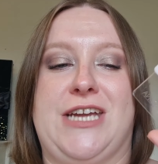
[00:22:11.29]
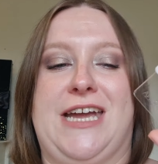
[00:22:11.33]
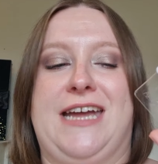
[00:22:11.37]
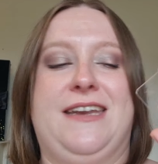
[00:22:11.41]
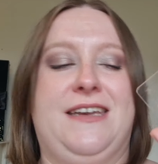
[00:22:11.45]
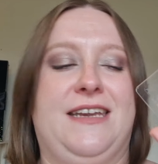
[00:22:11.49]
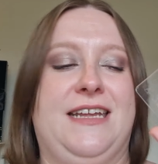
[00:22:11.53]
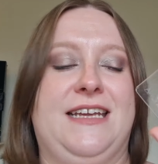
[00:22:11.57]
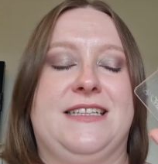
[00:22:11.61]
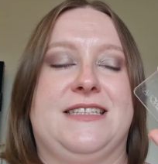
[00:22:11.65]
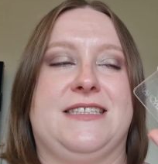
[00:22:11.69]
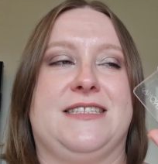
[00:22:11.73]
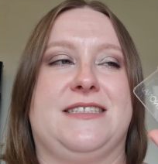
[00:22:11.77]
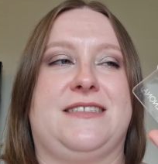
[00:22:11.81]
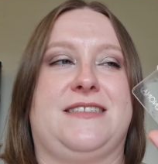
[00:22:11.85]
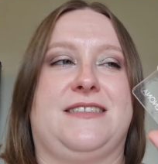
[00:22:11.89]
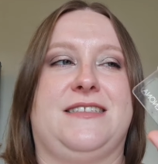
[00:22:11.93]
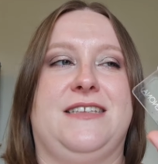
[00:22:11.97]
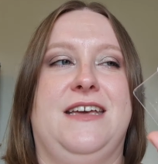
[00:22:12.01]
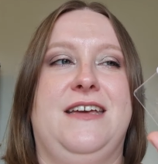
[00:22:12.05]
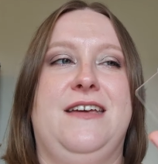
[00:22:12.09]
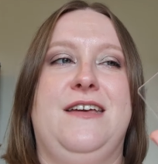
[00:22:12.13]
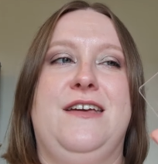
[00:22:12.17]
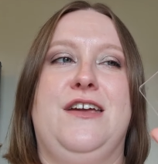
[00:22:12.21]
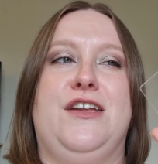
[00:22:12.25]
and it's
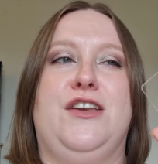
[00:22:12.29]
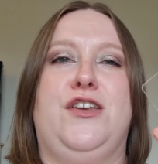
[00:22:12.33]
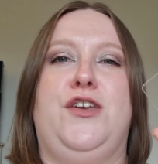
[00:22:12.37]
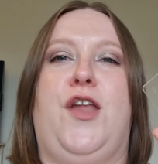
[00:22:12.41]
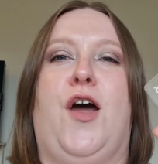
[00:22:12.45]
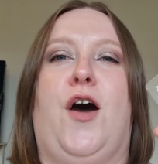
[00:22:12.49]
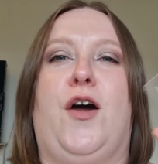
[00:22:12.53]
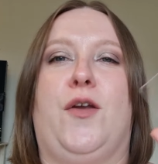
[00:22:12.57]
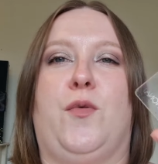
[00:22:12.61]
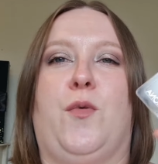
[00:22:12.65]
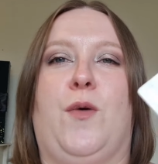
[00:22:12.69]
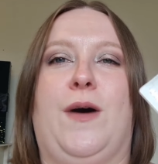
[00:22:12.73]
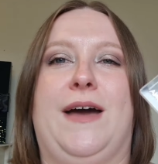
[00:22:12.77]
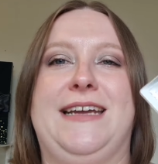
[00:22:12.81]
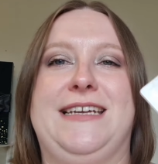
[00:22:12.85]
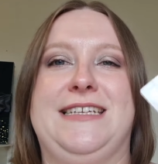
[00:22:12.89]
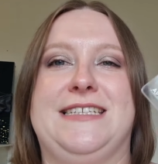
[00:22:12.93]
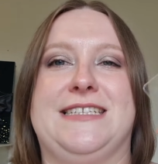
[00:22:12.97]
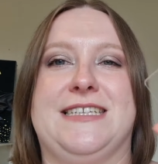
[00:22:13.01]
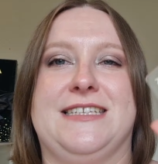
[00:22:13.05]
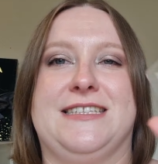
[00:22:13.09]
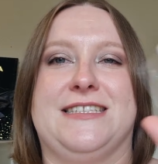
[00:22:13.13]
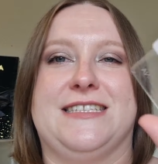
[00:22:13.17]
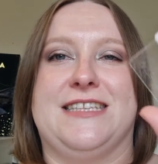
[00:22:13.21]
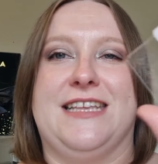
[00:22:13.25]
not
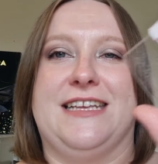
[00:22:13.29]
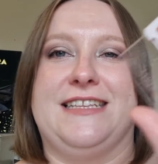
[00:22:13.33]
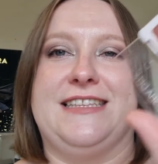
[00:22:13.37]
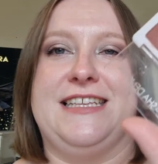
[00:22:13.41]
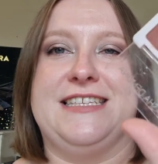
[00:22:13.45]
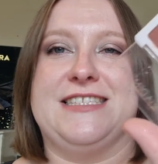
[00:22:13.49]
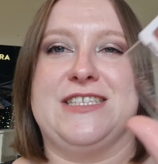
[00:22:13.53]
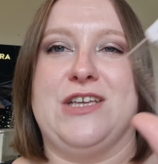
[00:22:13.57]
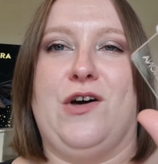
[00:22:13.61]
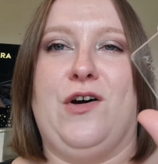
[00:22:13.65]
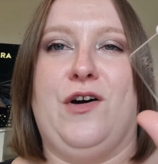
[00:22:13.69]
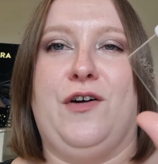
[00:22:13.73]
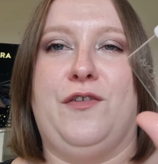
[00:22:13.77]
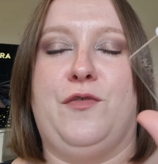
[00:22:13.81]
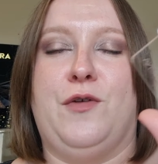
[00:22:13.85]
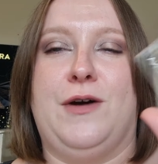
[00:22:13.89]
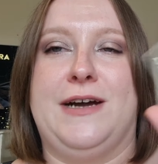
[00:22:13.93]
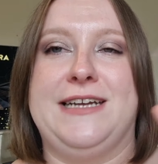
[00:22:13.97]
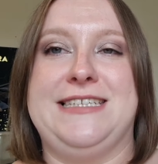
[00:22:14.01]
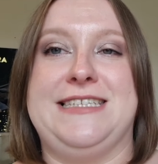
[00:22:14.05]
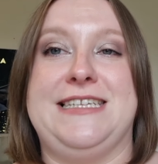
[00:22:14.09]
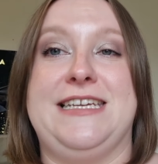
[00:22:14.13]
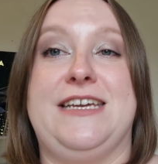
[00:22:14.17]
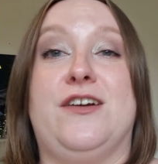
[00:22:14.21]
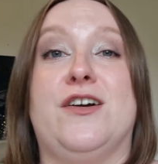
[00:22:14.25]
white. It's like this
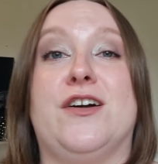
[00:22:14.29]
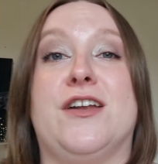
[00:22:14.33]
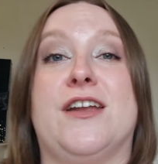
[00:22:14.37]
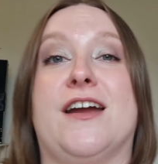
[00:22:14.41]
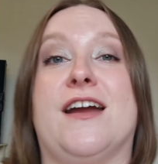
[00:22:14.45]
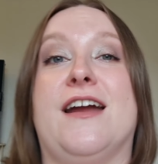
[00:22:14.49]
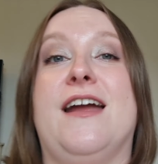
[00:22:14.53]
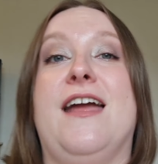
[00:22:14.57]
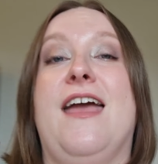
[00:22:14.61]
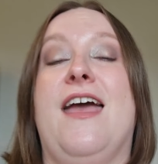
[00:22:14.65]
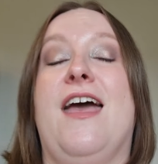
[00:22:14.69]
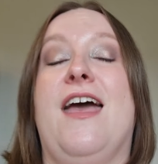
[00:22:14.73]
off-whitey colour.